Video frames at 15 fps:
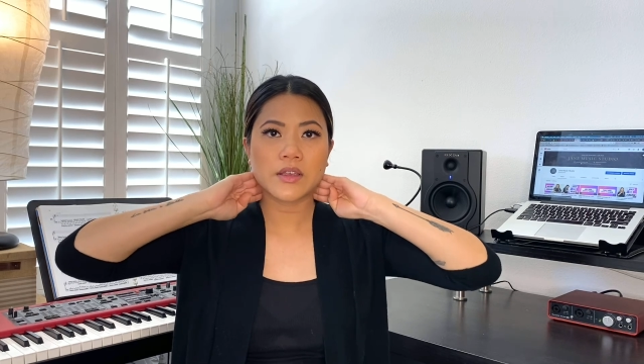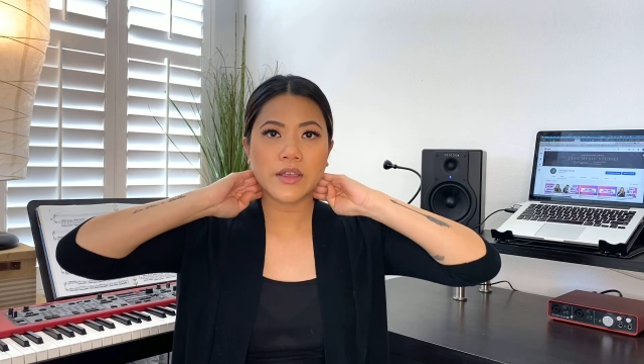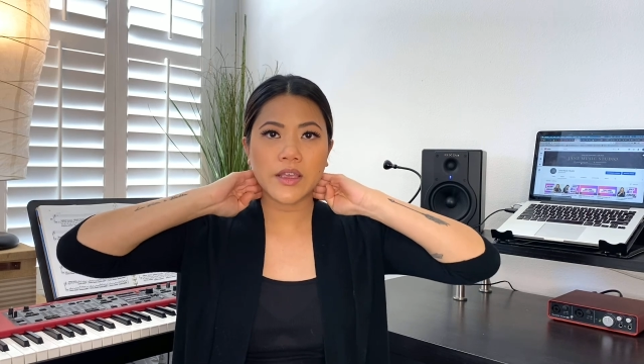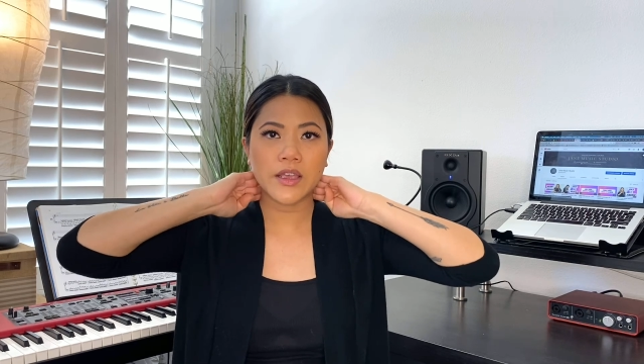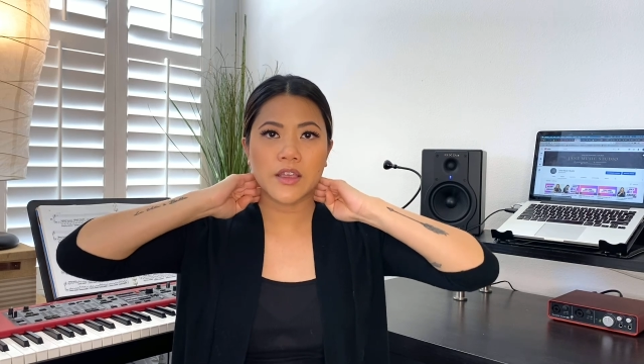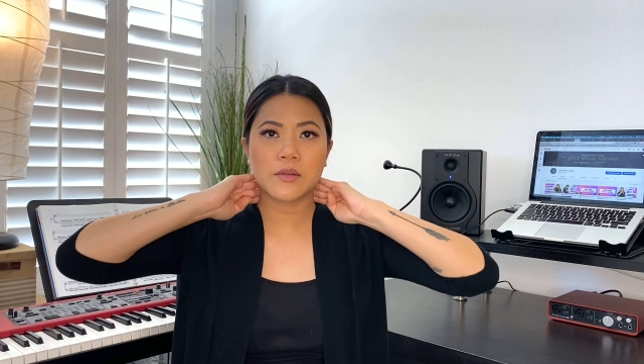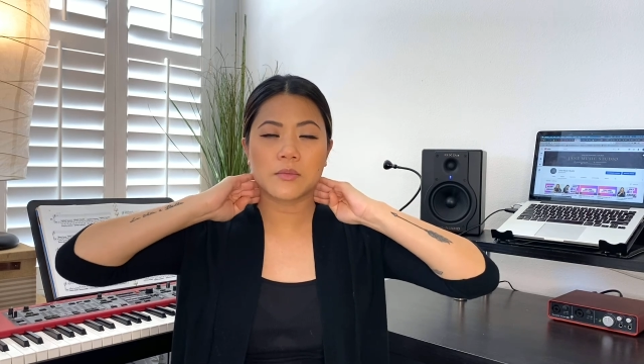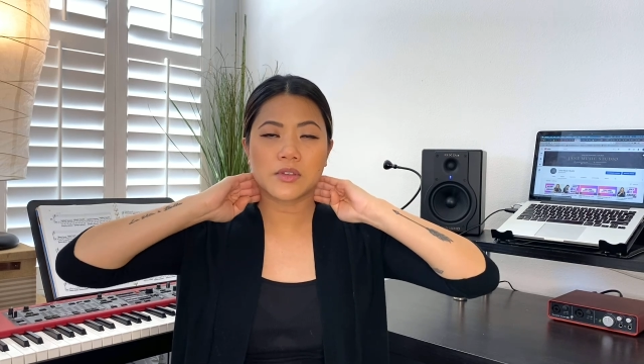
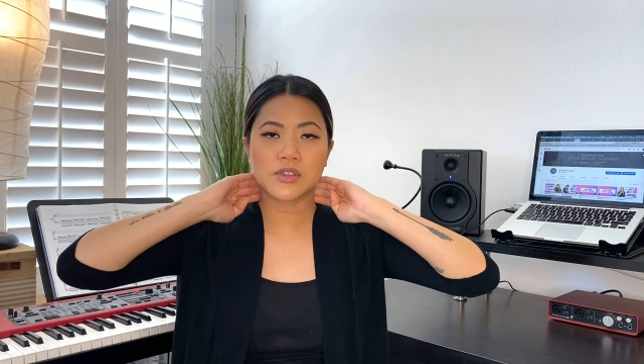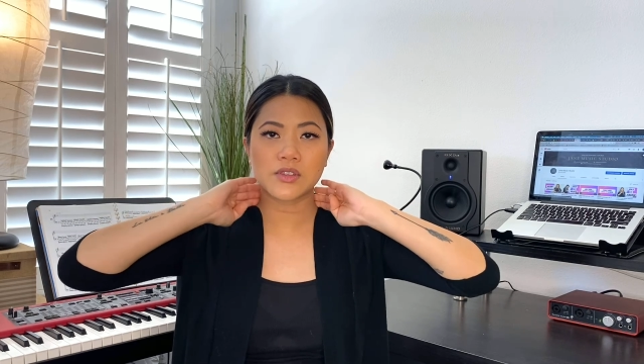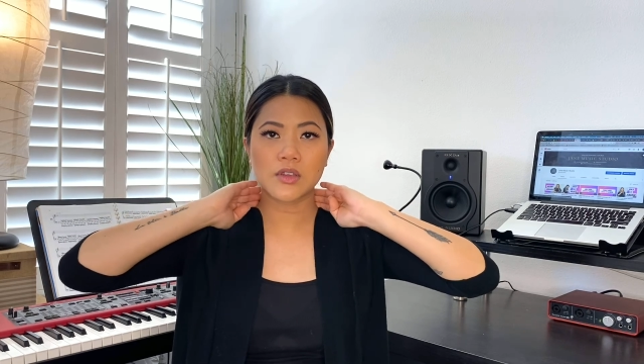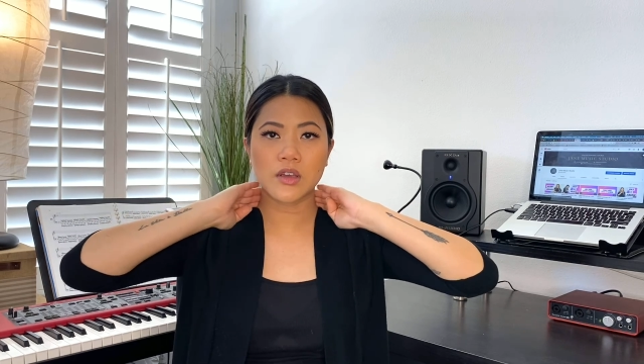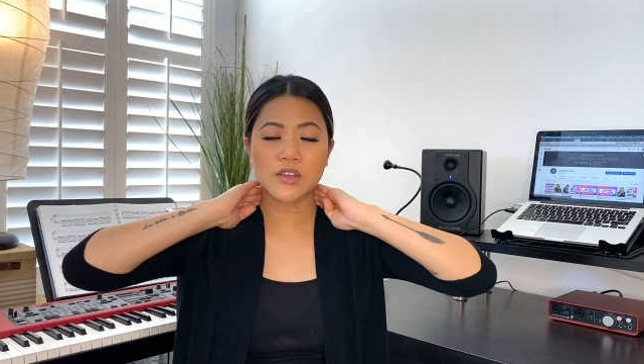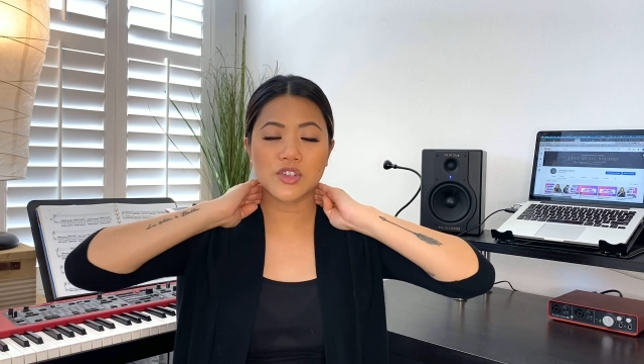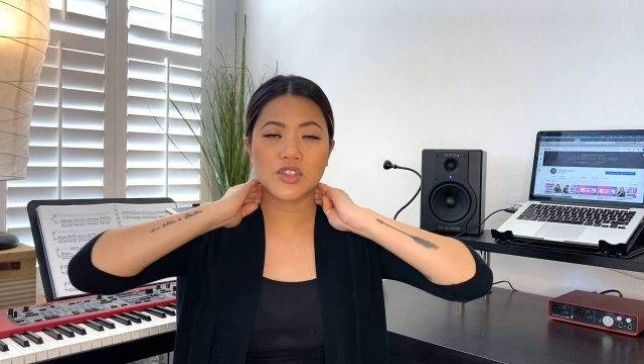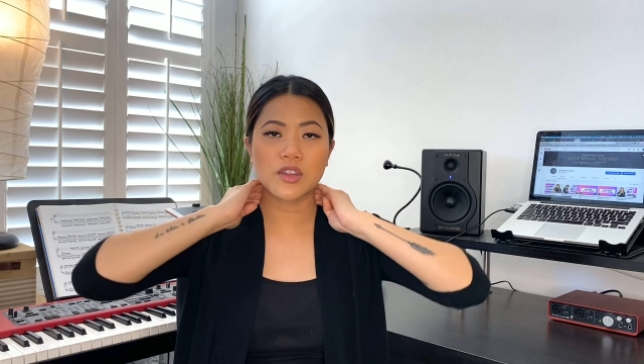and
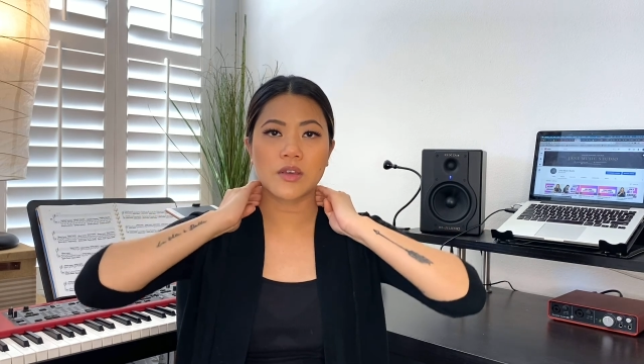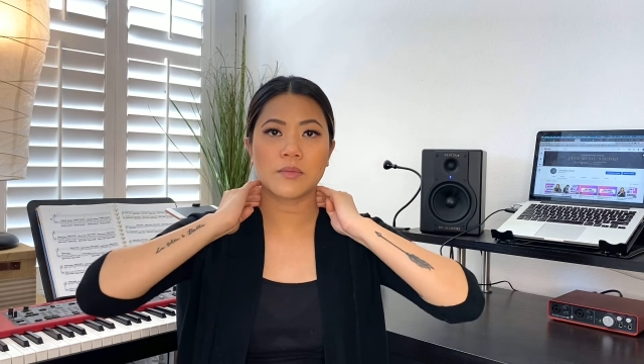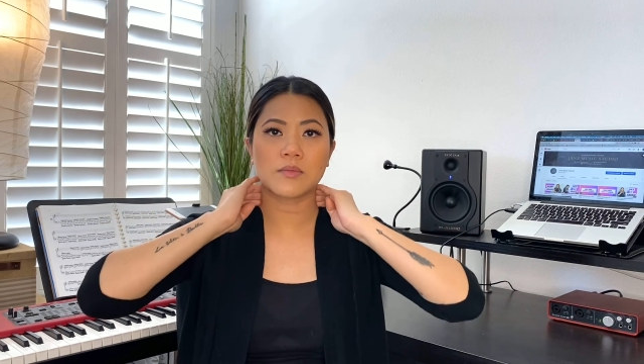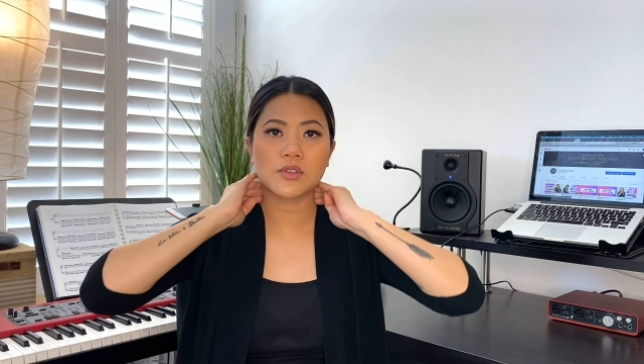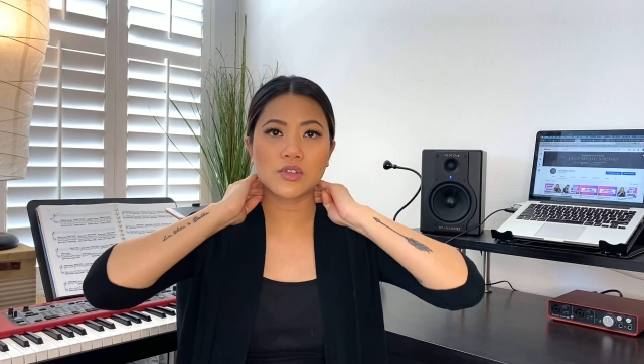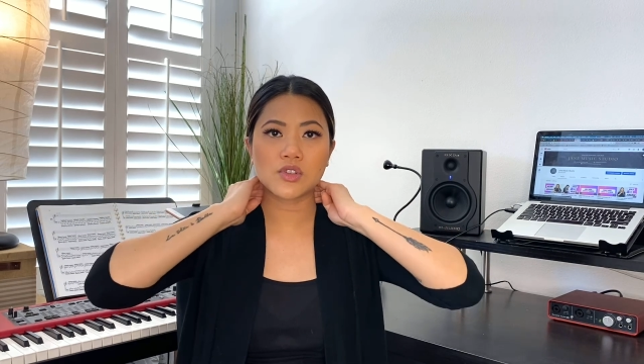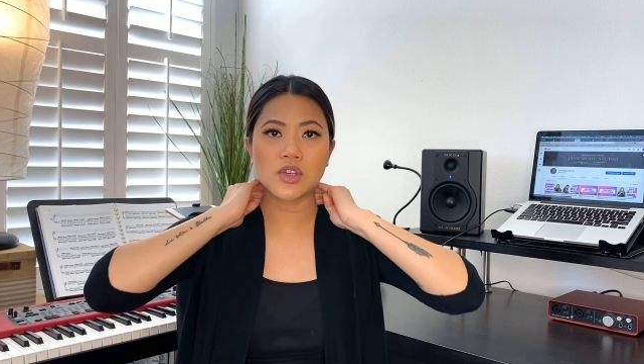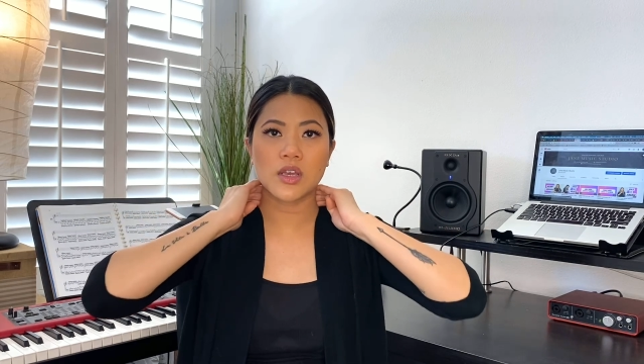massage them
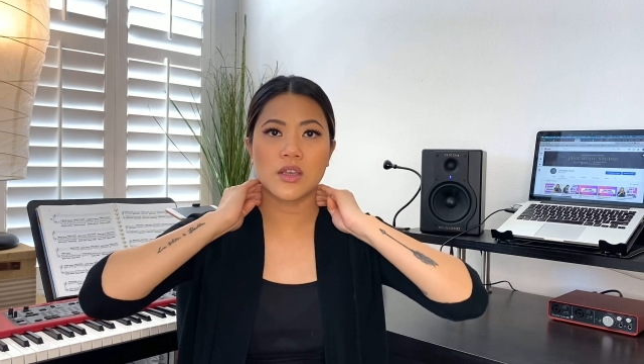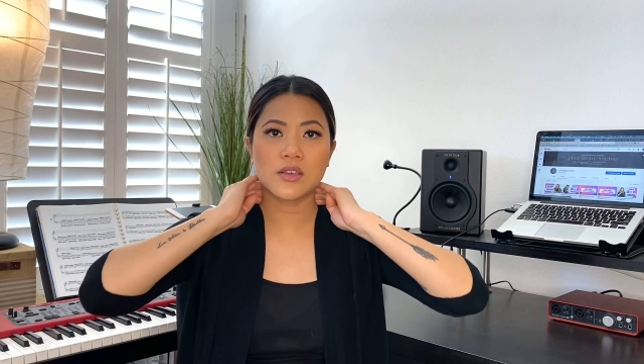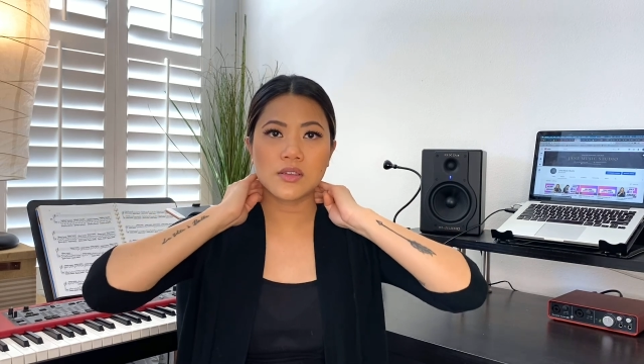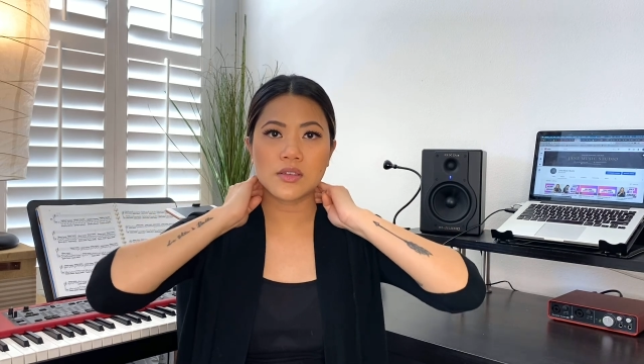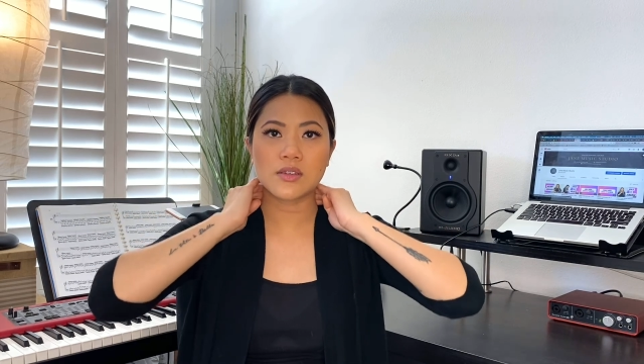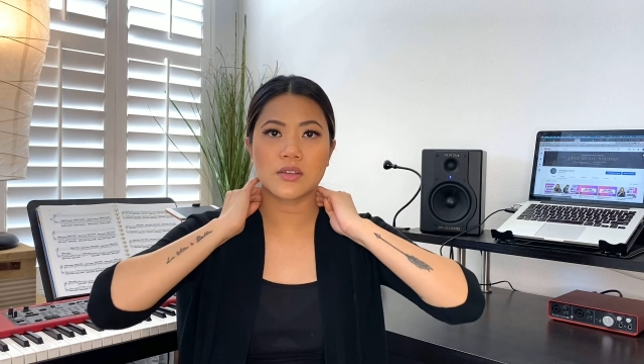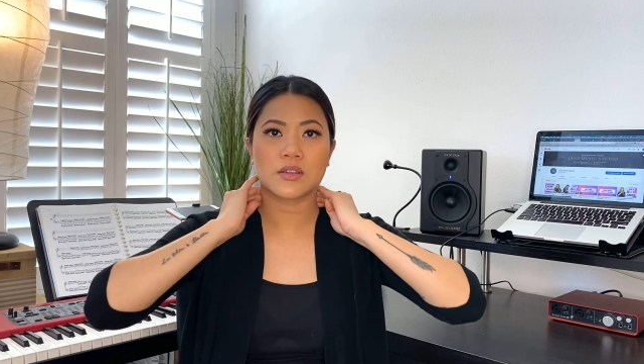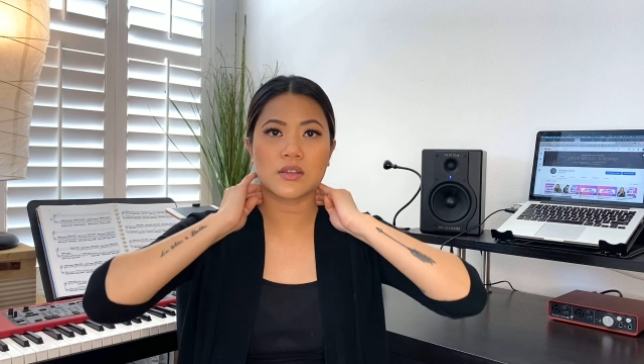
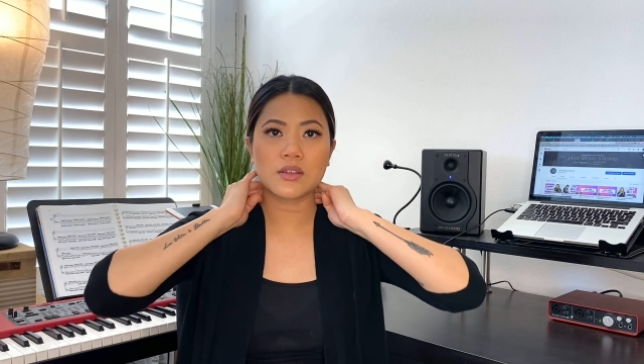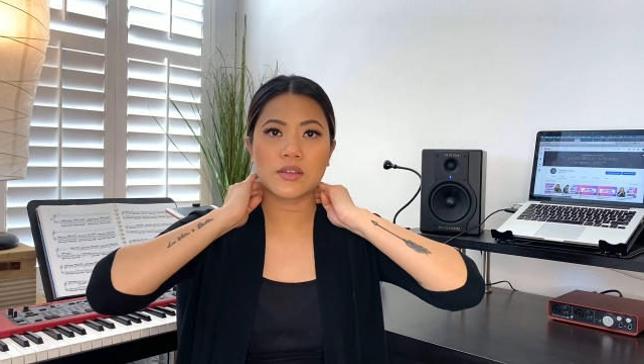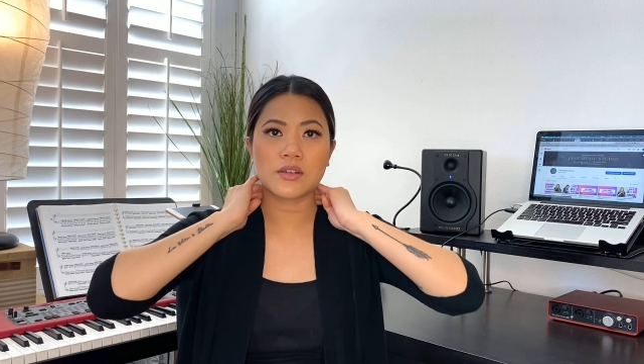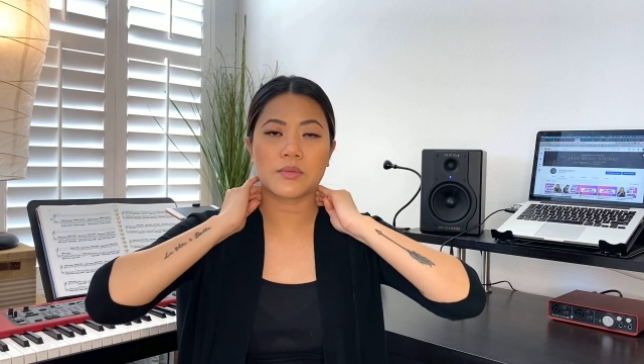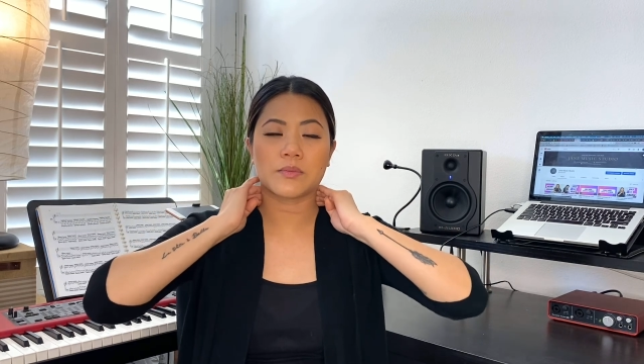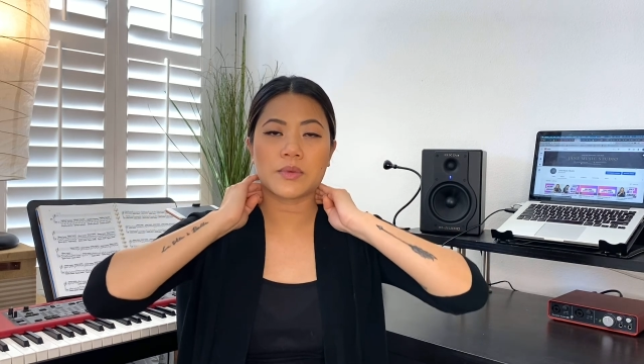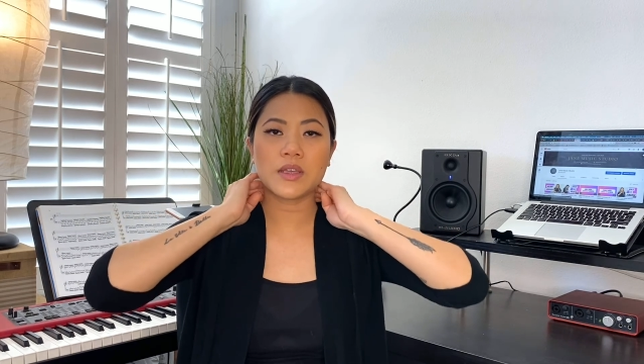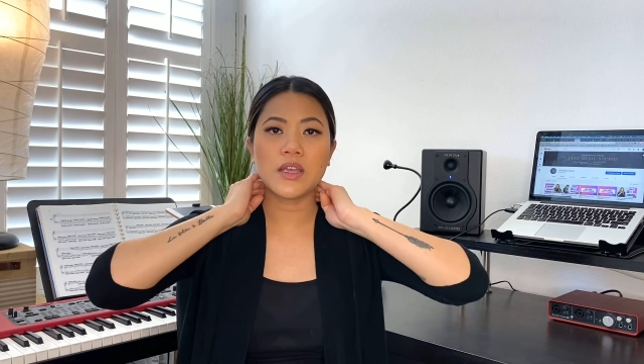just a little
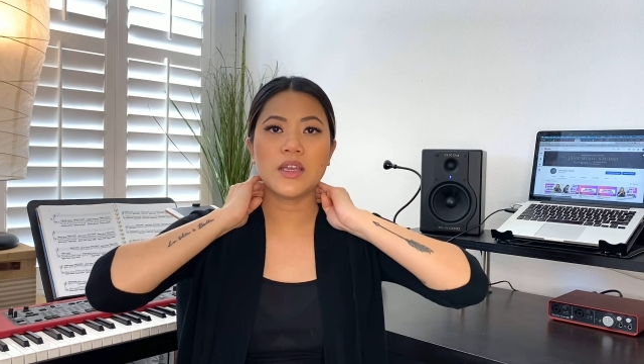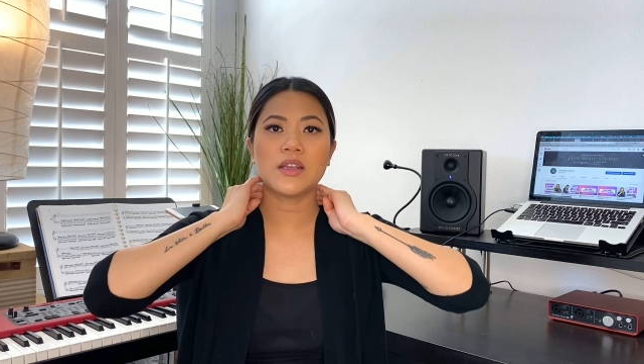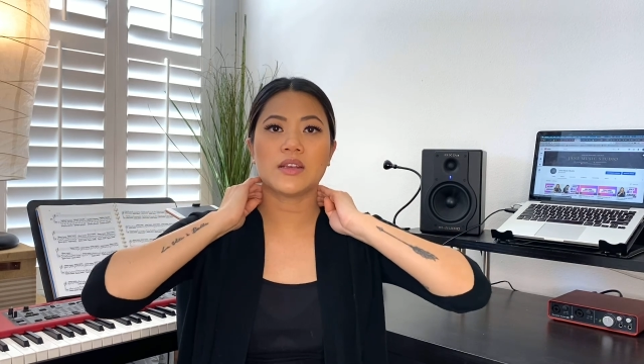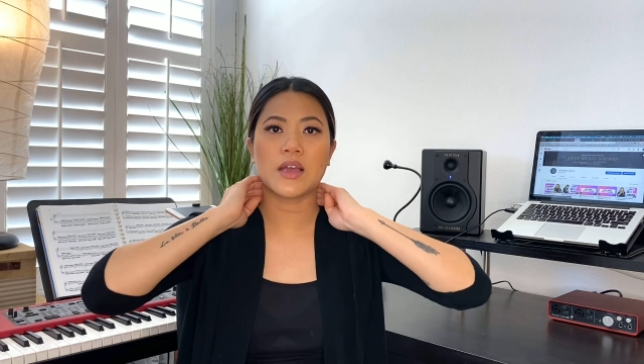bit,